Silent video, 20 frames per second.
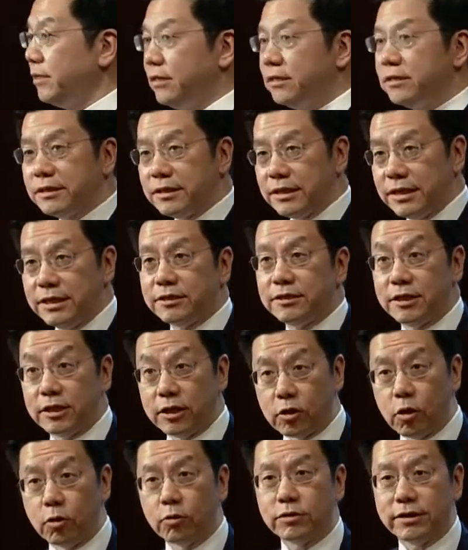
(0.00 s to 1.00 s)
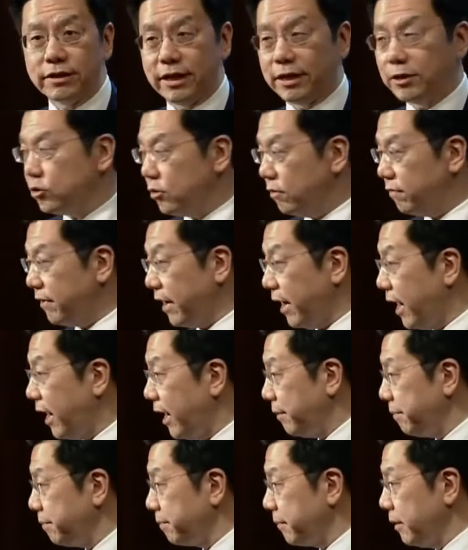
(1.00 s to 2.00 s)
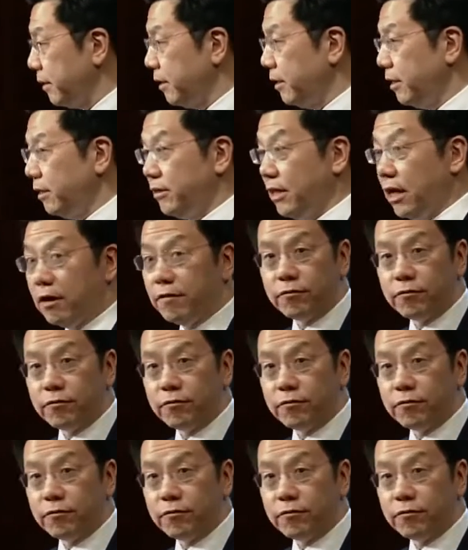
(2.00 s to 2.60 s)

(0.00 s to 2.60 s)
this is the golden age of AI. Now,